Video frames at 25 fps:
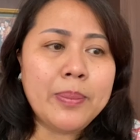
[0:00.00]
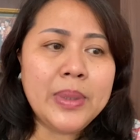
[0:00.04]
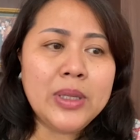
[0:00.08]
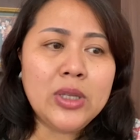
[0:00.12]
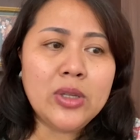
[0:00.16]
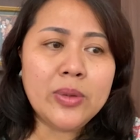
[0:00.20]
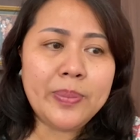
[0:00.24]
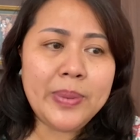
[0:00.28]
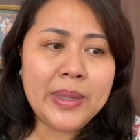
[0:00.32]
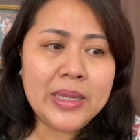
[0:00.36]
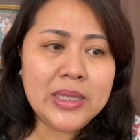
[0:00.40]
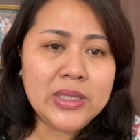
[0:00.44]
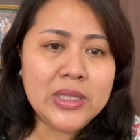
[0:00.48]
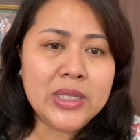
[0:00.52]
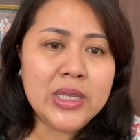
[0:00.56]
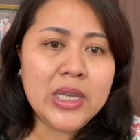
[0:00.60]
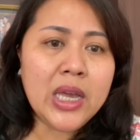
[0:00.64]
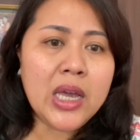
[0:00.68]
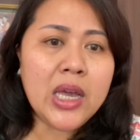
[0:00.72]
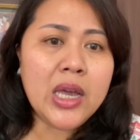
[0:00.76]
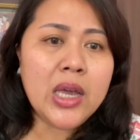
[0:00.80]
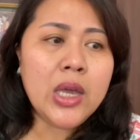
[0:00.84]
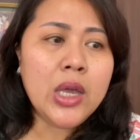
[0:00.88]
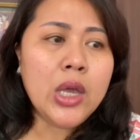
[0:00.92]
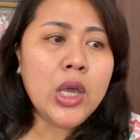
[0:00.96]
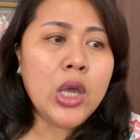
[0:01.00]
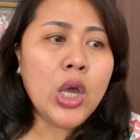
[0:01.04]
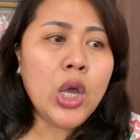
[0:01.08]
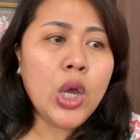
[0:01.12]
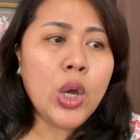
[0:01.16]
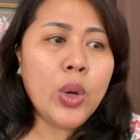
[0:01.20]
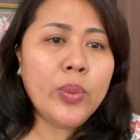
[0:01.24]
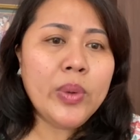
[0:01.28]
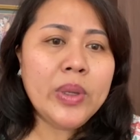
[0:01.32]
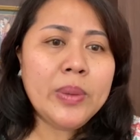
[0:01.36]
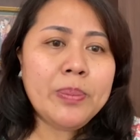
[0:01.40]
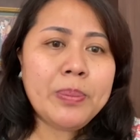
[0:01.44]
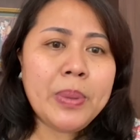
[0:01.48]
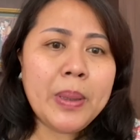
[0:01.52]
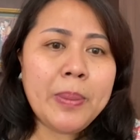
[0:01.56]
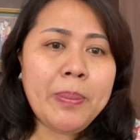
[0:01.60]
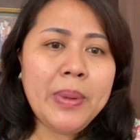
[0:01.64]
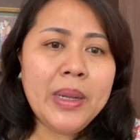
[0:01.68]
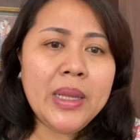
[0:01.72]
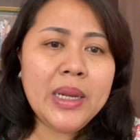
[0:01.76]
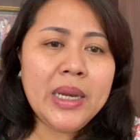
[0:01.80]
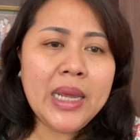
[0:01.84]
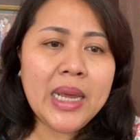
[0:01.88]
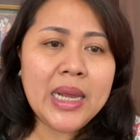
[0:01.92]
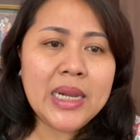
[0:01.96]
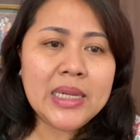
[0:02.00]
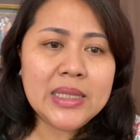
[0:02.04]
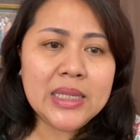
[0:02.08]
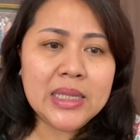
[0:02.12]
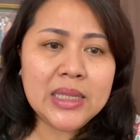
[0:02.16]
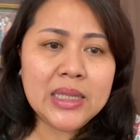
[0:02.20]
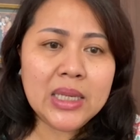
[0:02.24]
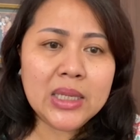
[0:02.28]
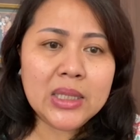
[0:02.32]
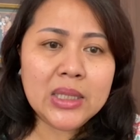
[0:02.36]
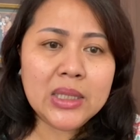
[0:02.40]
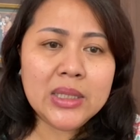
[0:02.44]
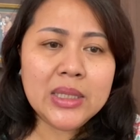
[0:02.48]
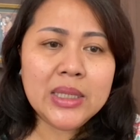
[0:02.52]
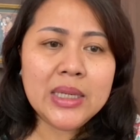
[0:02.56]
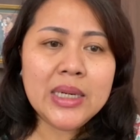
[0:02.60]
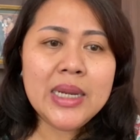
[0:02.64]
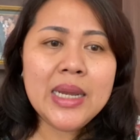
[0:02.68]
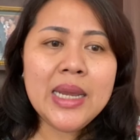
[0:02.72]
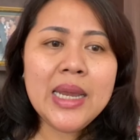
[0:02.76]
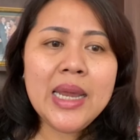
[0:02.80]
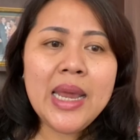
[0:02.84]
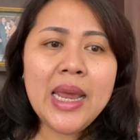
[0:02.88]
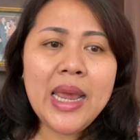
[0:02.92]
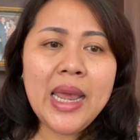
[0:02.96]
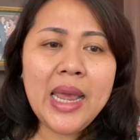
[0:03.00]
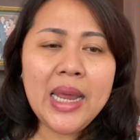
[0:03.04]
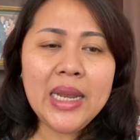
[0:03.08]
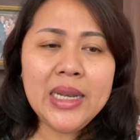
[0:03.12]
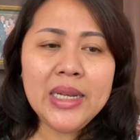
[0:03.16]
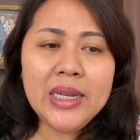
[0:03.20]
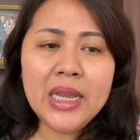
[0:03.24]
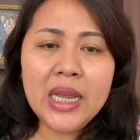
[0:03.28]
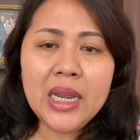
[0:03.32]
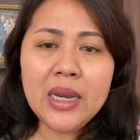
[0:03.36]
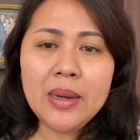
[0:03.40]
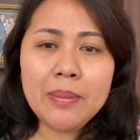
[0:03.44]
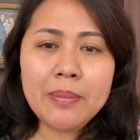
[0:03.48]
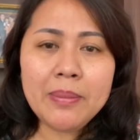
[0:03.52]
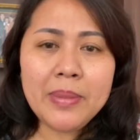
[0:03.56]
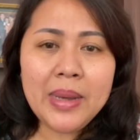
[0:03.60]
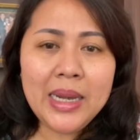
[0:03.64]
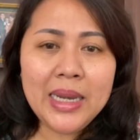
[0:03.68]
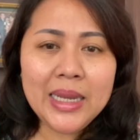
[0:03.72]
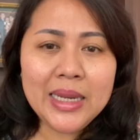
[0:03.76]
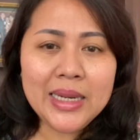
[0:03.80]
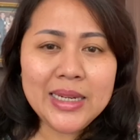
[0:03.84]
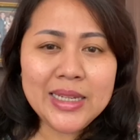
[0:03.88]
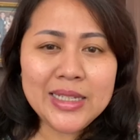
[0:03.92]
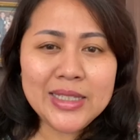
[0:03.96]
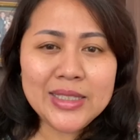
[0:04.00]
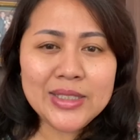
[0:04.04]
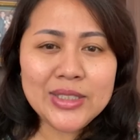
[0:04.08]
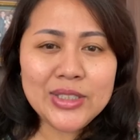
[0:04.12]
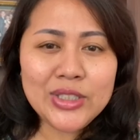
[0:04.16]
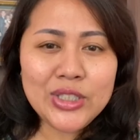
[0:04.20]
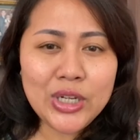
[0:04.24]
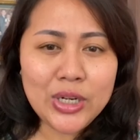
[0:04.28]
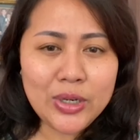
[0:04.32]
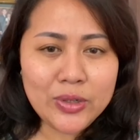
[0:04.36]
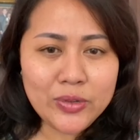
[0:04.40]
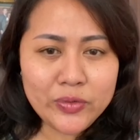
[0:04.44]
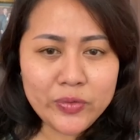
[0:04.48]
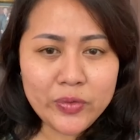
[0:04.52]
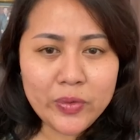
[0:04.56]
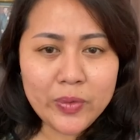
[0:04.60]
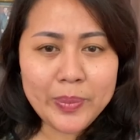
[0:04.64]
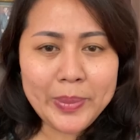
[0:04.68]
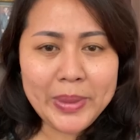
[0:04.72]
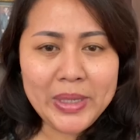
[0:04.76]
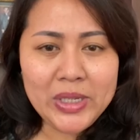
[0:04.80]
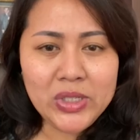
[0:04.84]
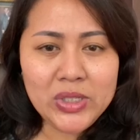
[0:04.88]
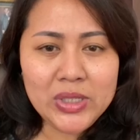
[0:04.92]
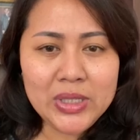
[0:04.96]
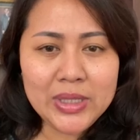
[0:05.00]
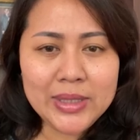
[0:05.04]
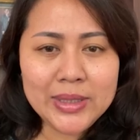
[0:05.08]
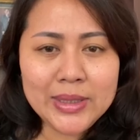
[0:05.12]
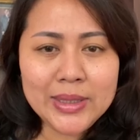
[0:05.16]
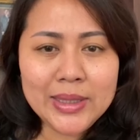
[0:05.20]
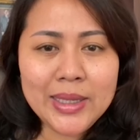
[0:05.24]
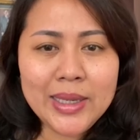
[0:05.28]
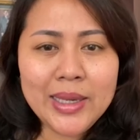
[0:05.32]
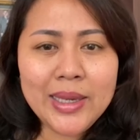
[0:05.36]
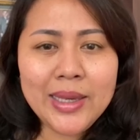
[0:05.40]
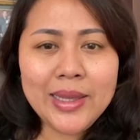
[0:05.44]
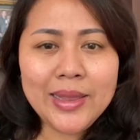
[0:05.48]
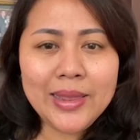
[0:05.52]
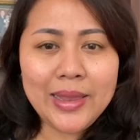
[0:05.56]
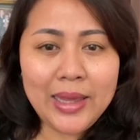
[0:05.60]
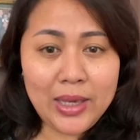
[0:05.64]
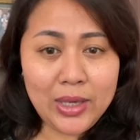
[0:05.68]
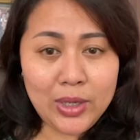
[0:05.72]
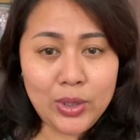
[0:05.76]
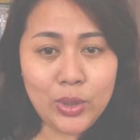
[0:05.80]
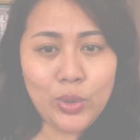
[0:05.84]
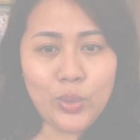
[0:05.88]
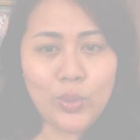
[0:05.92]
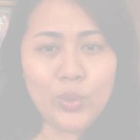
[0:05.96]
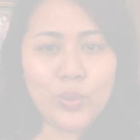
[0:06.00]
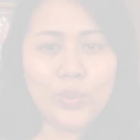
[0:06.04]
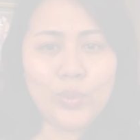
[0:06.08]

metaplasia with papillary architecture and then malignant transformation. Thank you.